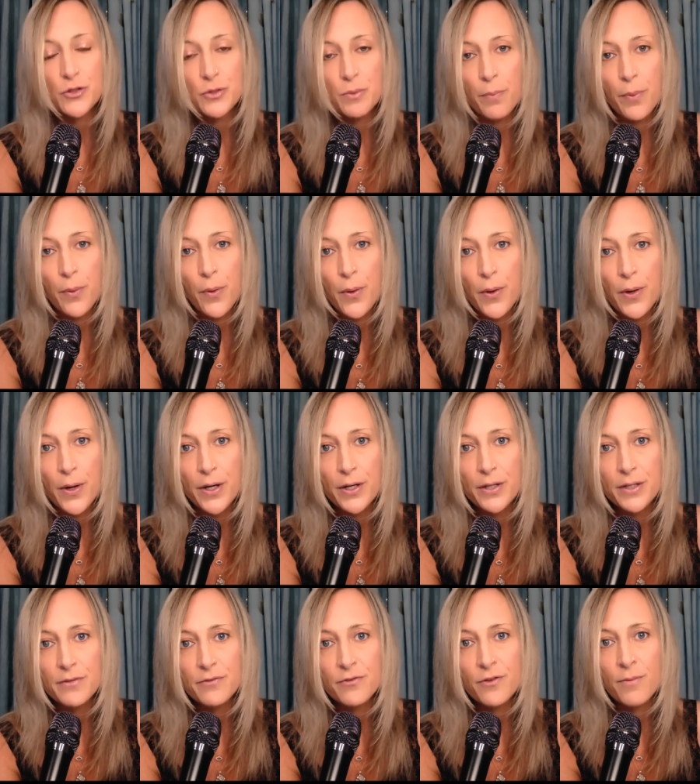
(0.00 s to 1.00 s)

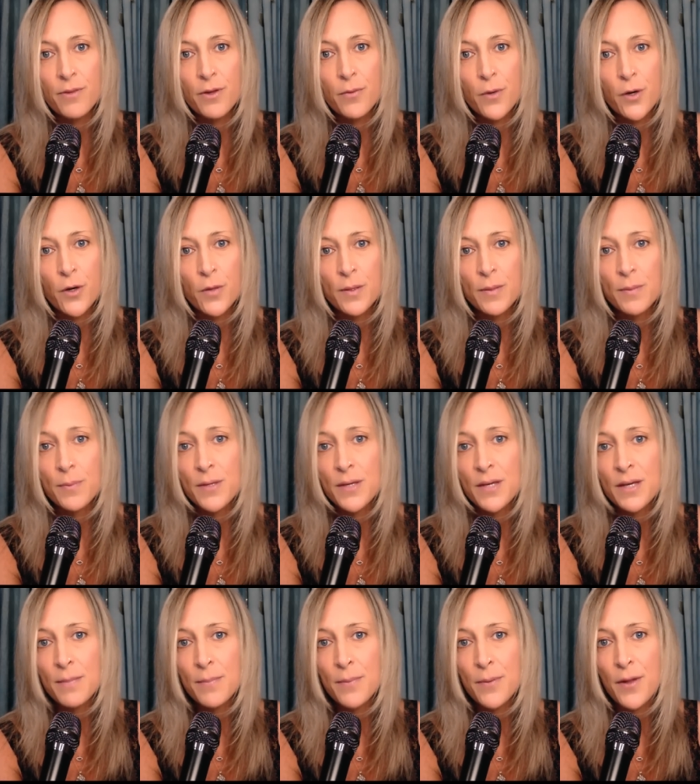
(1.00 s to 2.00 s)
support from the Roman
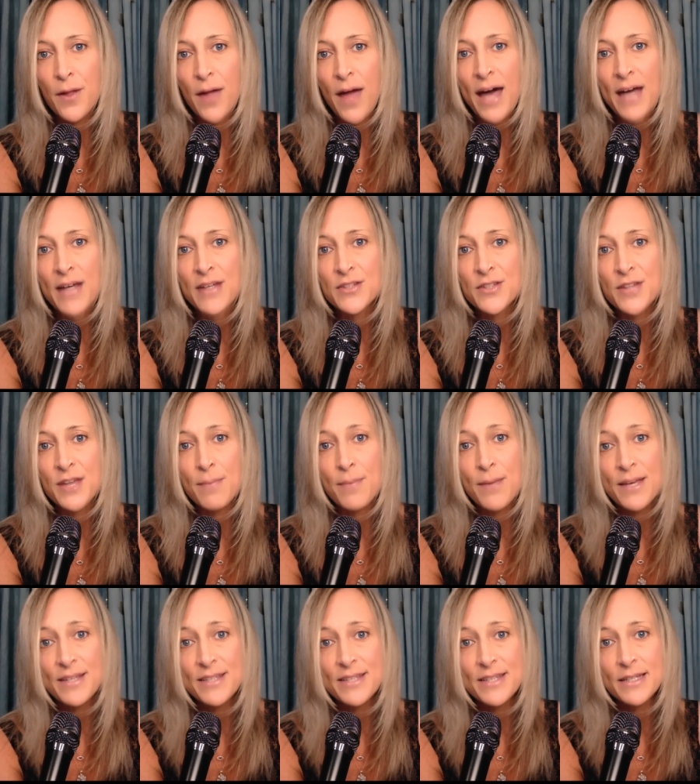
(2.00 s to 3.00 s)
people as they
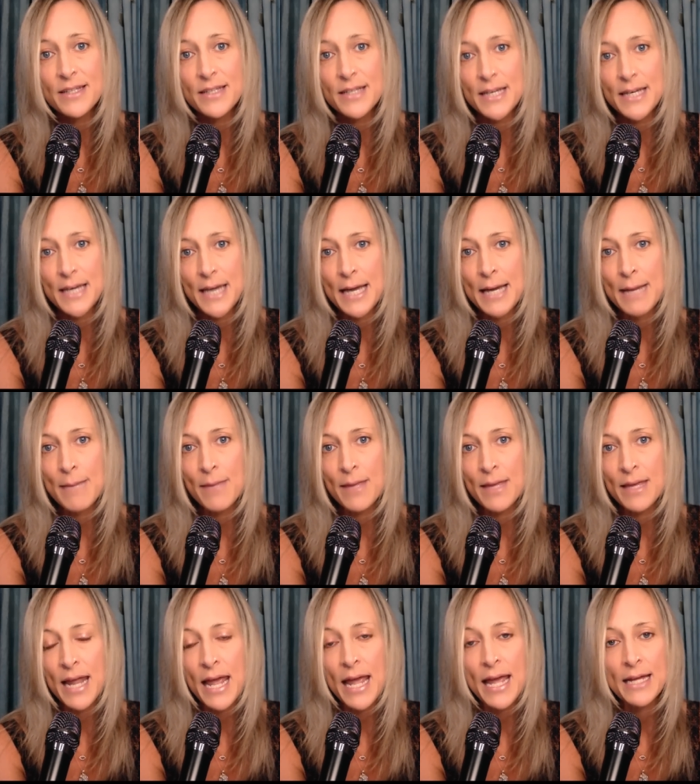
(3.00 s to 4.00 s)
basically came
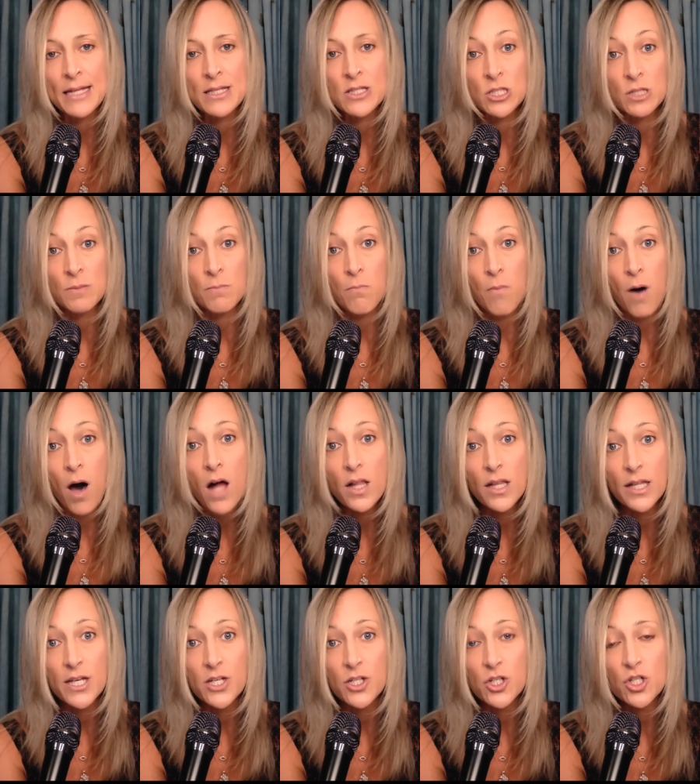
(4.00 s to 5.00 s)
in and
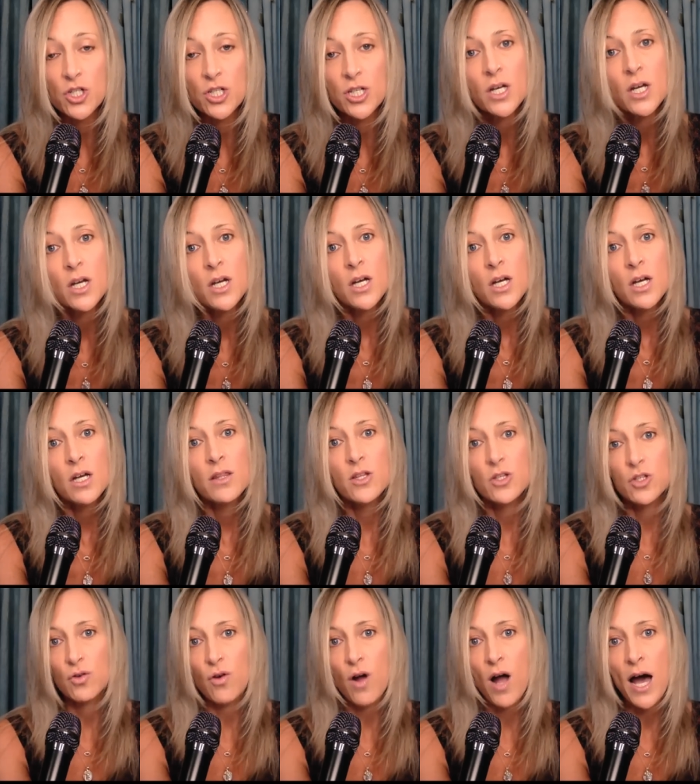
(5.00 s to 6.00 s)
demolished the
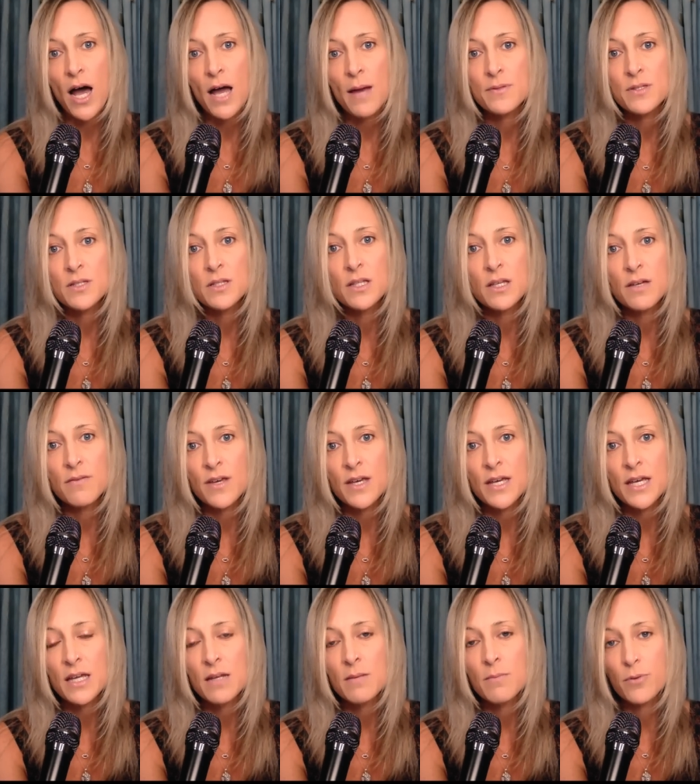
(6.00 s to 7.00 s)
tribes
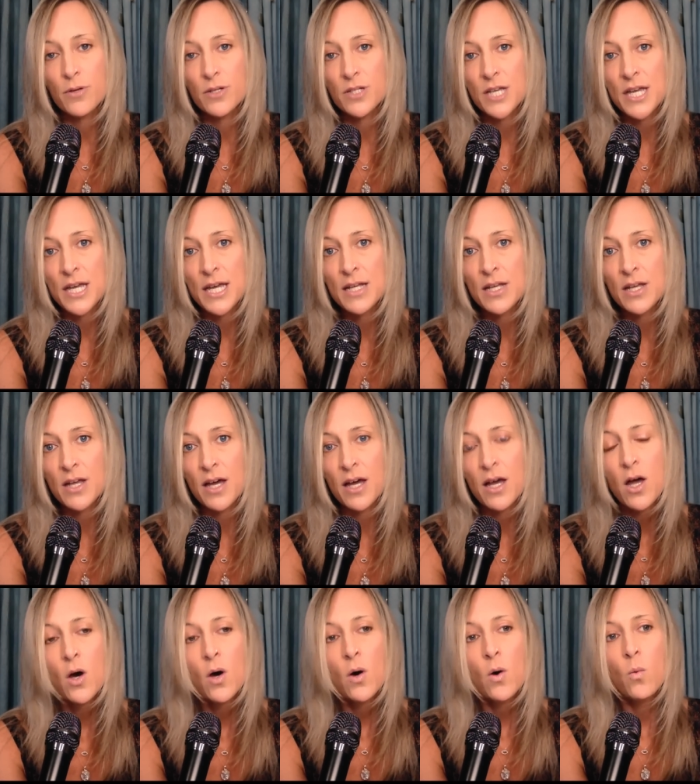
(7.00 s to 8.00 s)
living in Britannia.
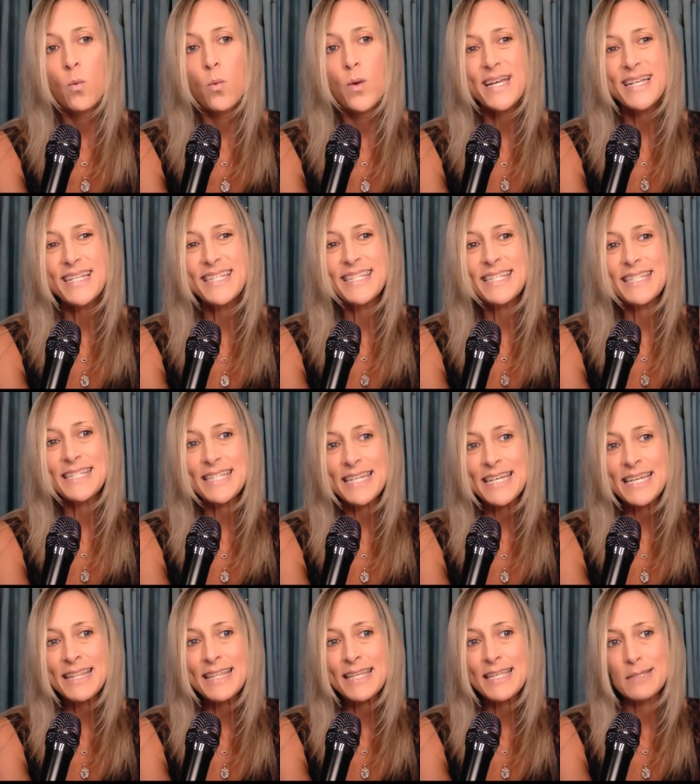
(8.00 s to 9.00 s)
We
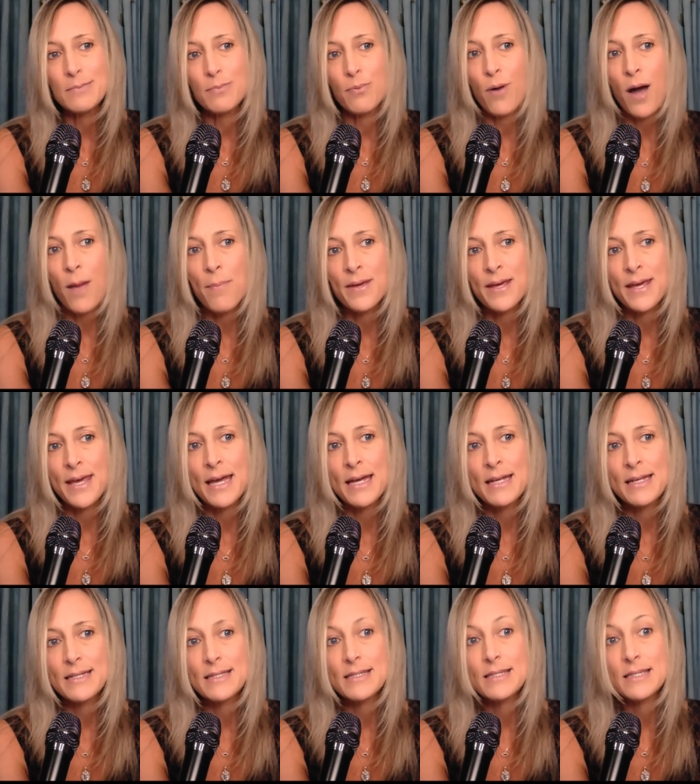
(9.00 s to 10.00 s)
see this
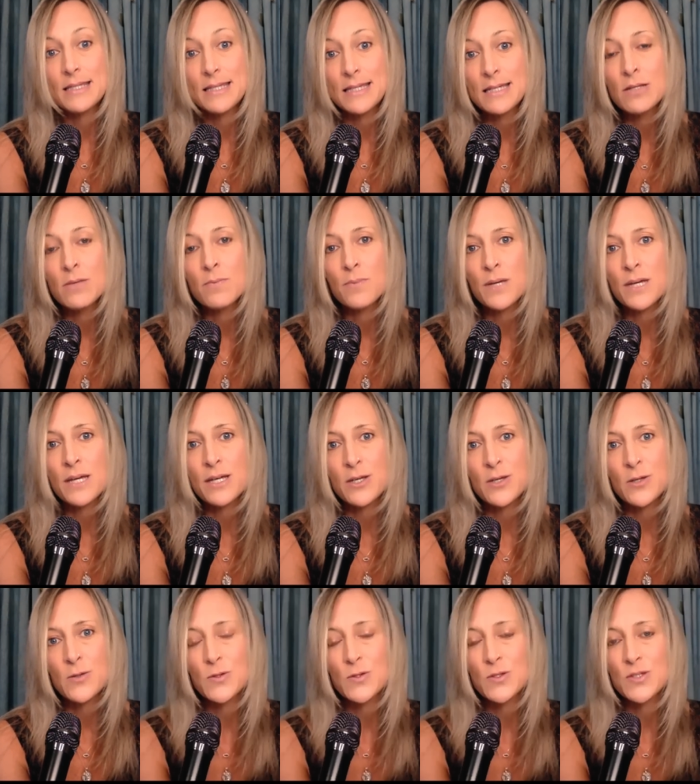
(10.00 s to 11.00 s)
propaganda still being
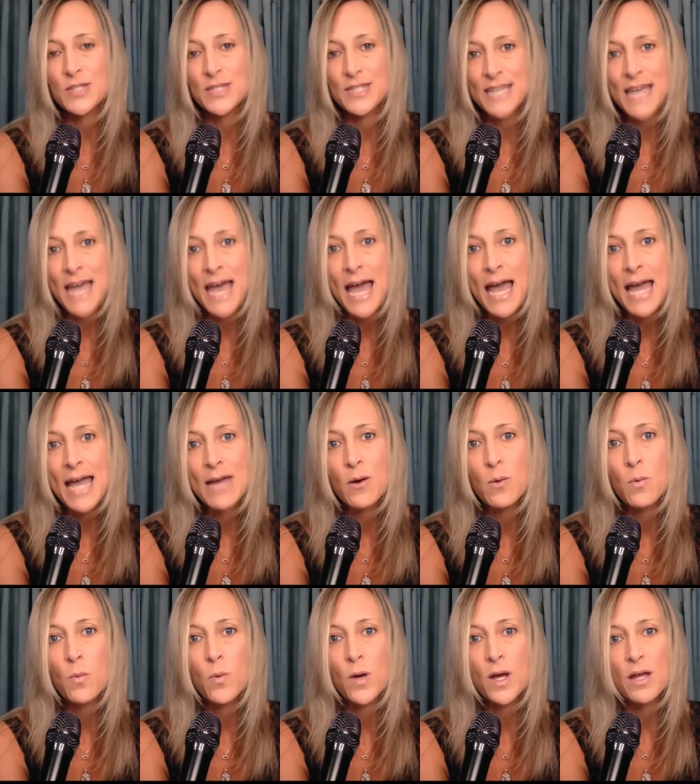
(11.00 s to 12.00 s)
used today
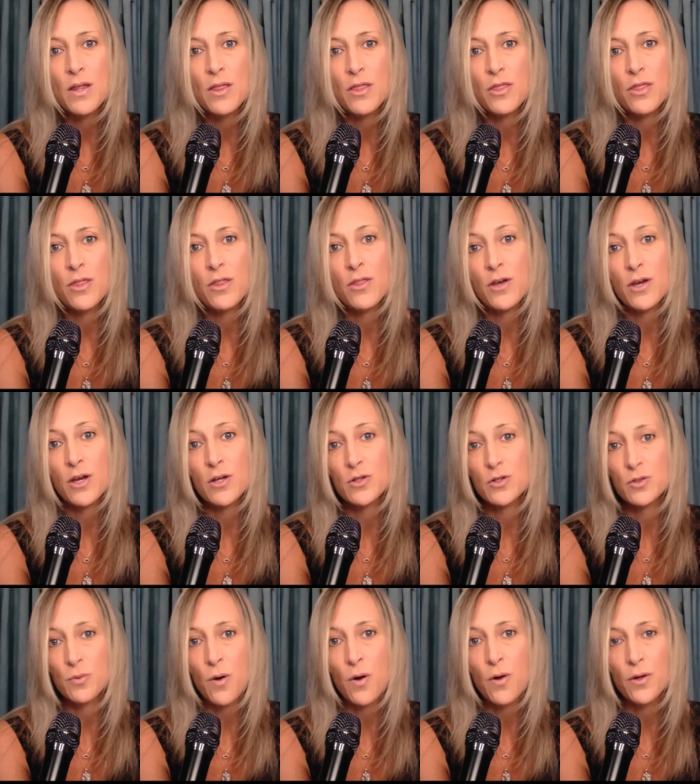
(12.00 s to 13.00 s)
with the
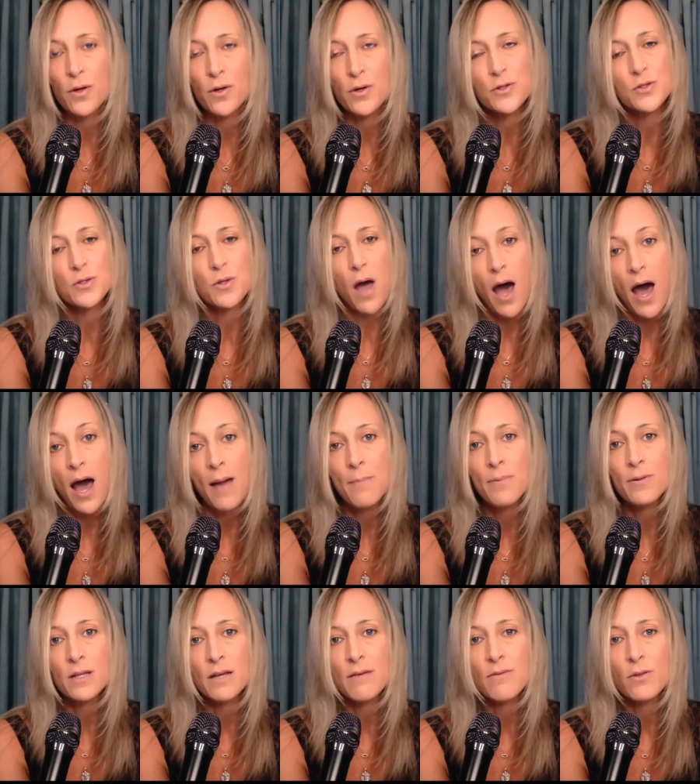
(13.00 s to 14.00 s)
controllers, I
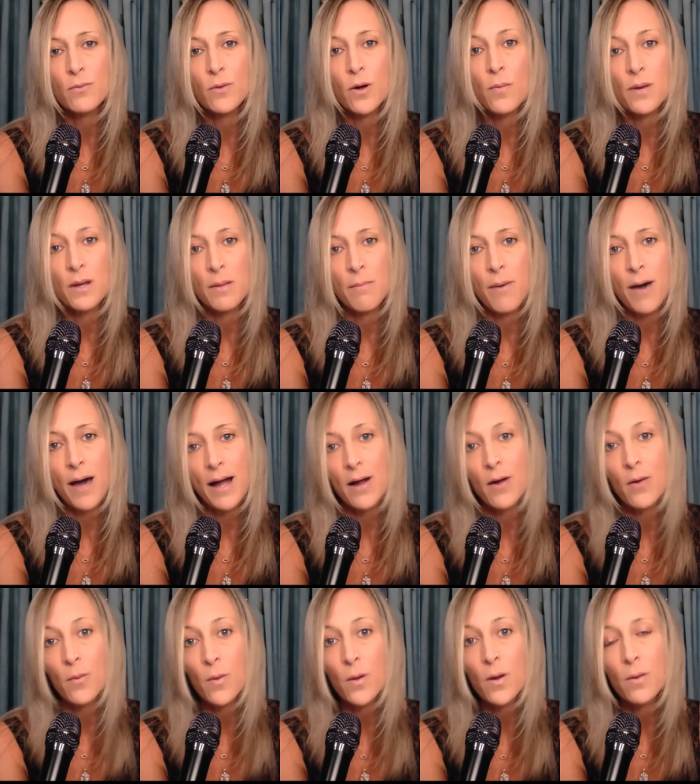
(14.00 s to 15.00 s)
believe the Roman
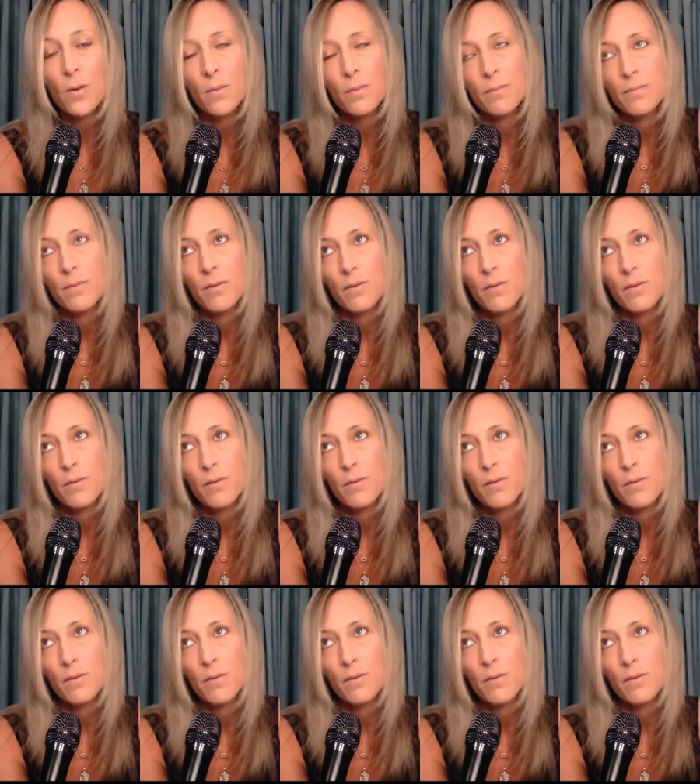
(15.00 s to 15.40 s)
Empire were,